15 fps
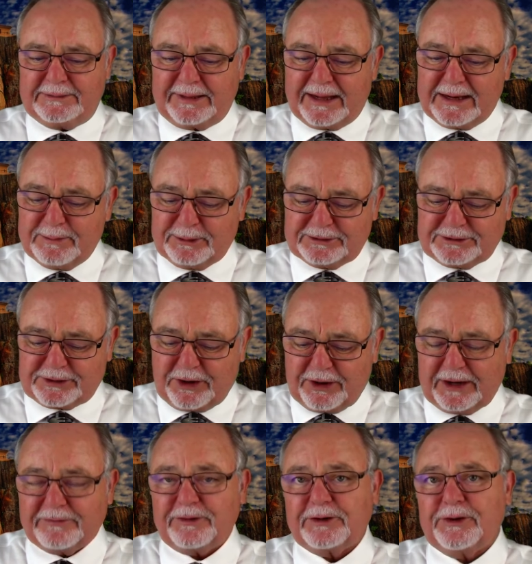Tell him you're
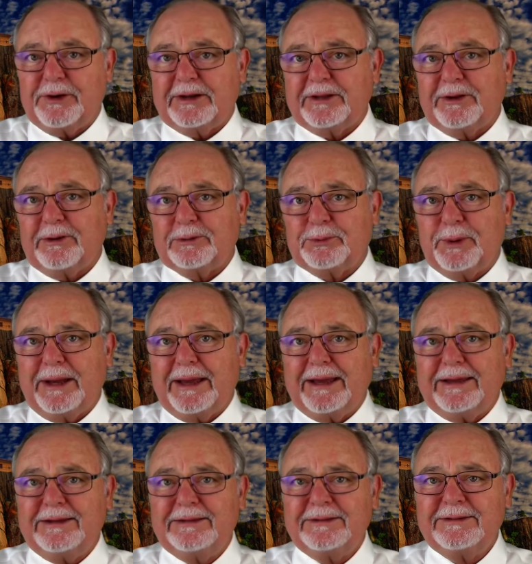sorry for going the old
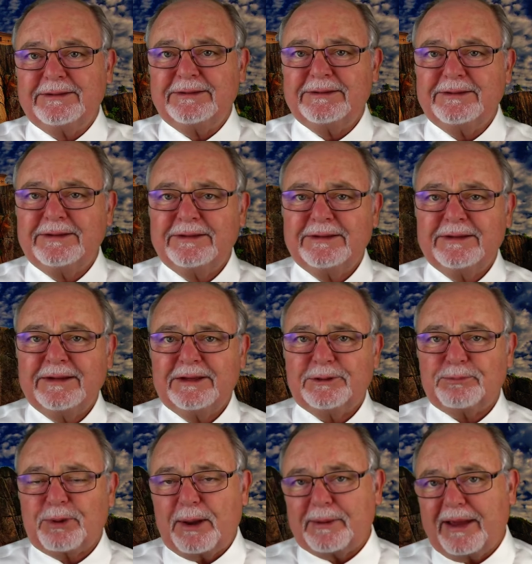way. You'll
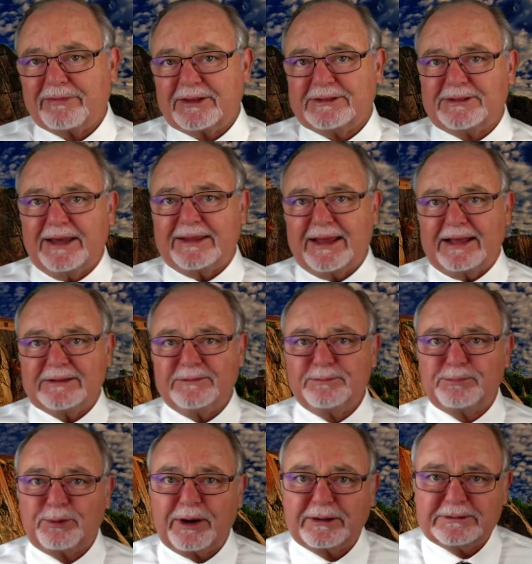probably have to say that
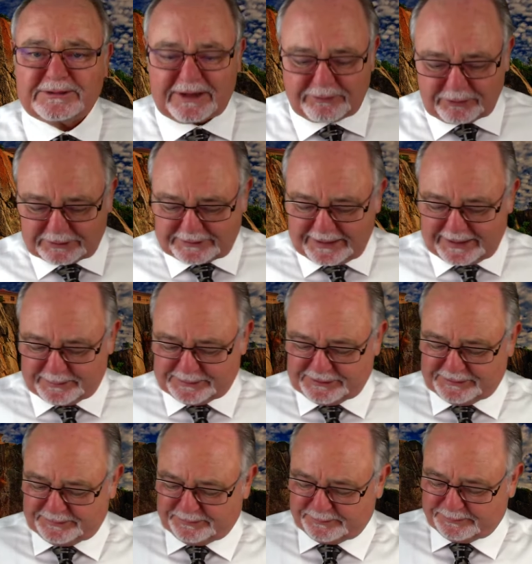prayer several
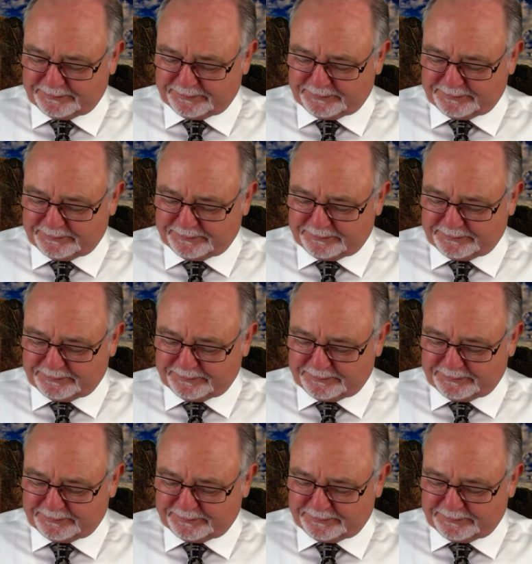times.